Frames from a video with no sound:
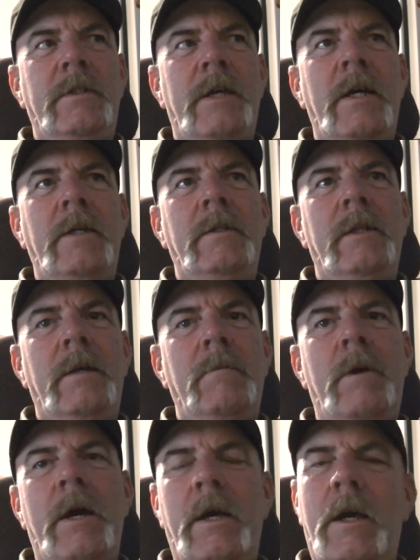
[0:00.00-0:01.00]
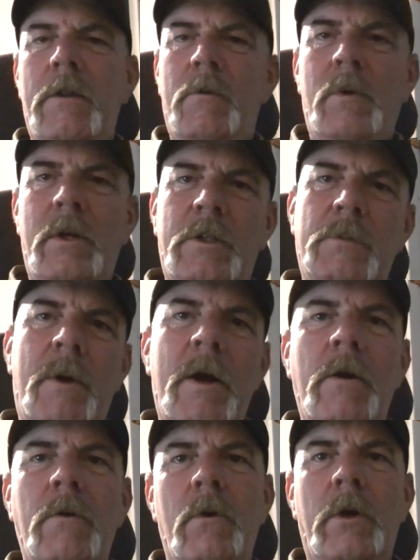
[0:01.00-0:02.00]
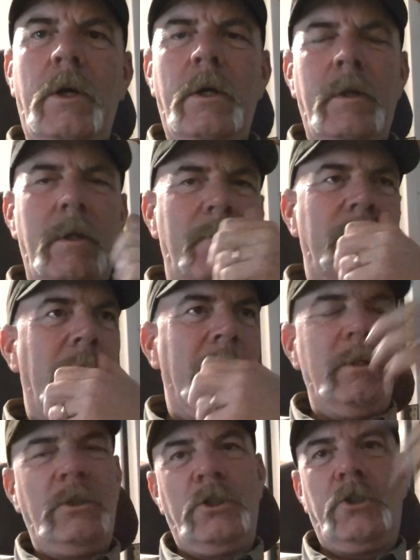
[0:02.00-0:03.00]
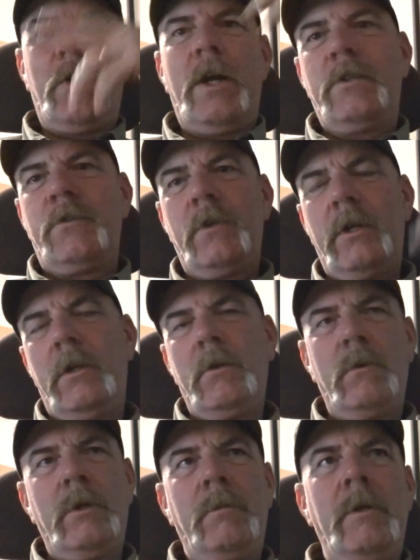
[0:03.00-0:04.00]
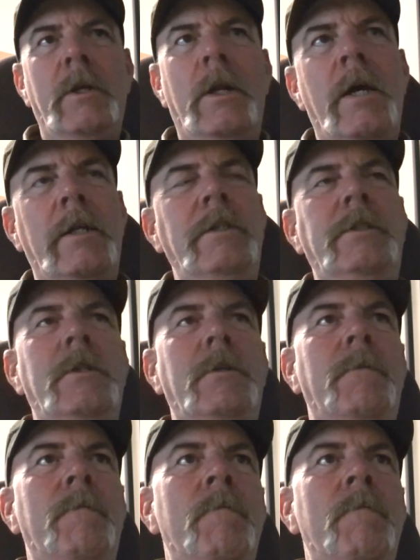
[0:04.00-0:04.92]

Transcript: I let my other one expire in Oregon, if I had just transferred it, it would have been a lot easier.